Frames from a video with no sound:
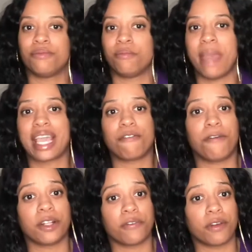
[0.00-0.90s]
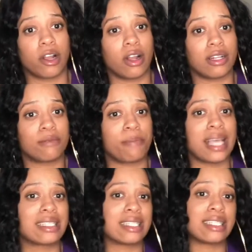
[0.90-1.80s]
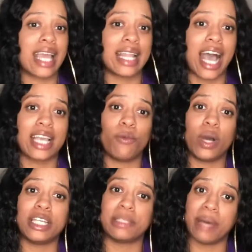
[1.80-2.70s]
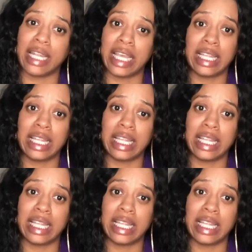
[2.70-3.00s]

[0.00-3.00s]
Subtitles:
making fun of her, basically saying how he want his money,